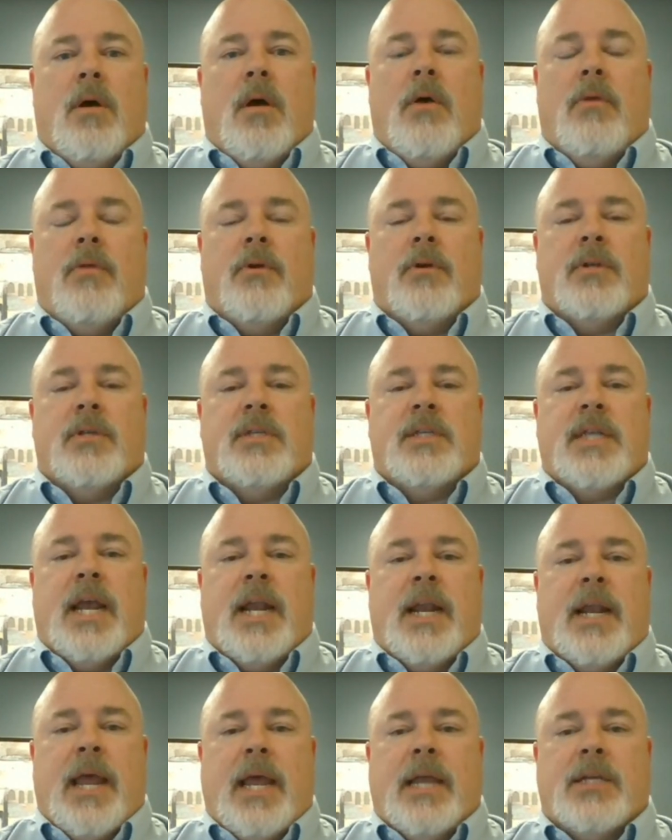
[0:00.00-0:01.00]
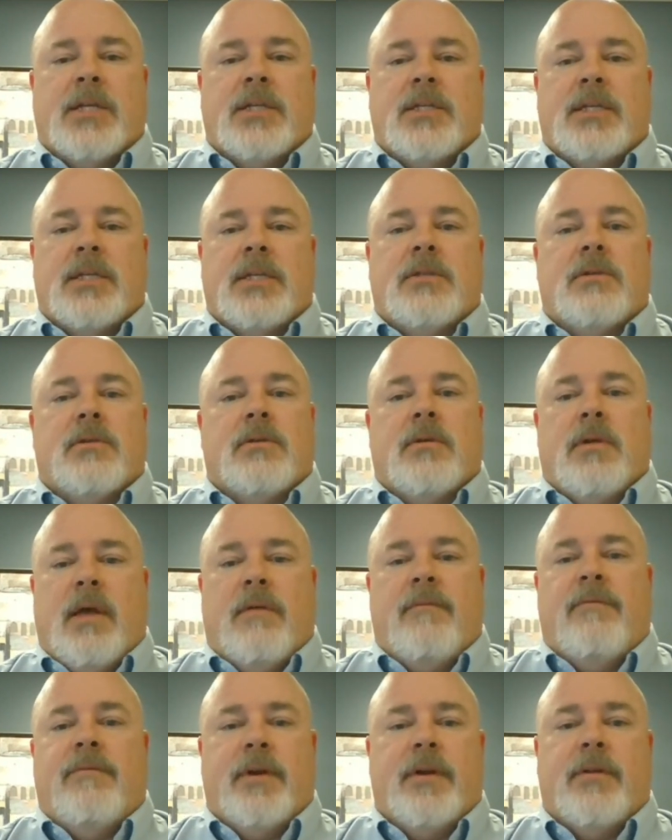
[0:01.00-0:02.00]
other state agencies
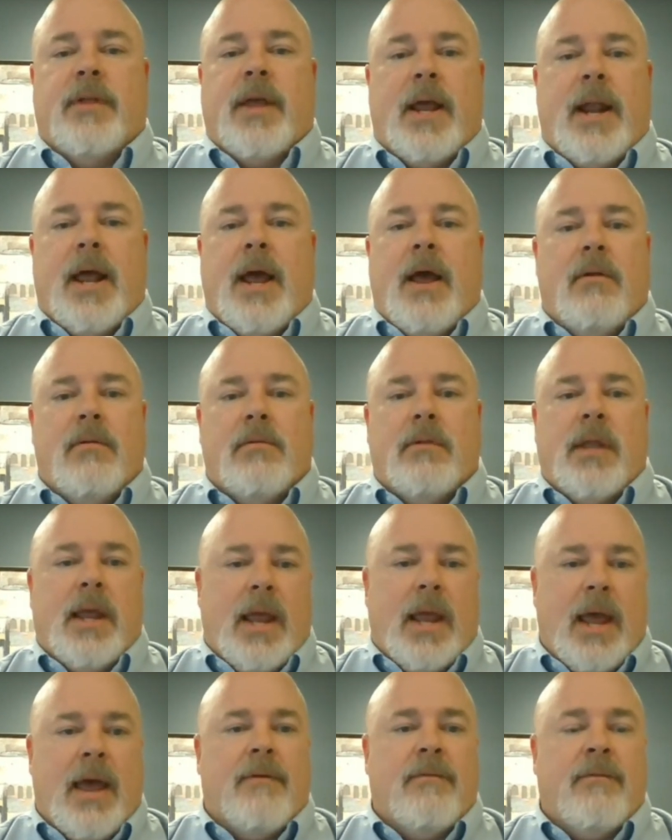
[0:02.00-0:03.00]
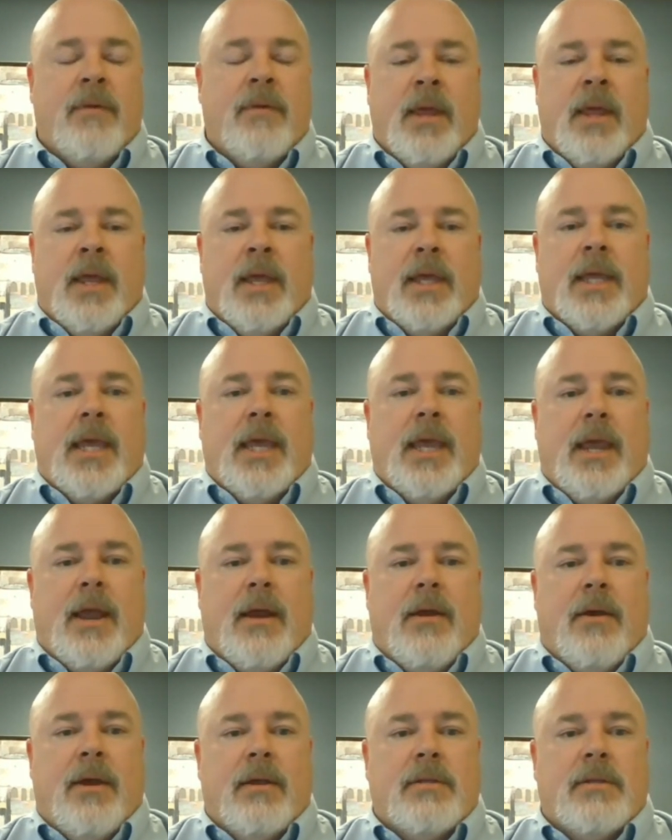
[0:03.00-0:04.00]
have figured that out, and they have key
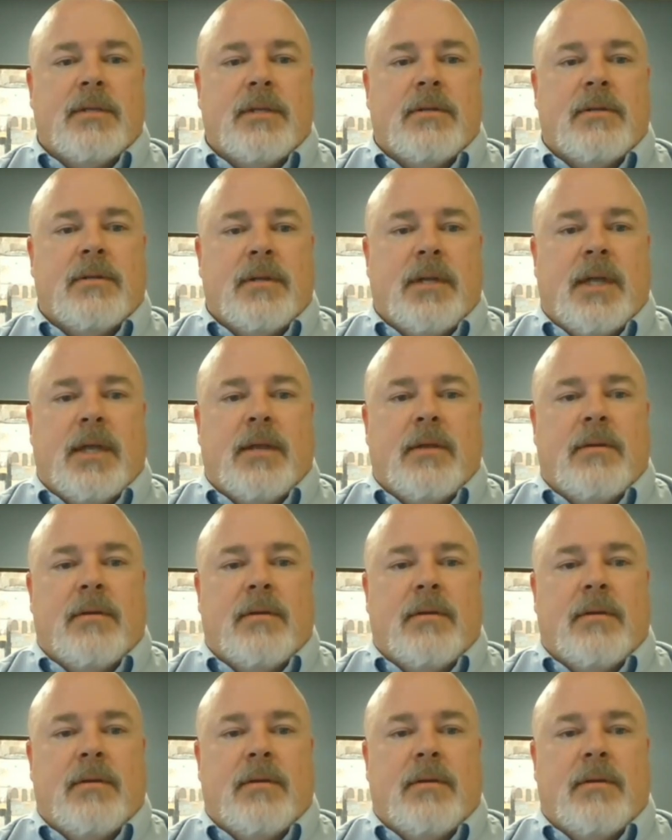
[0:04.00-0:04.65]
areas and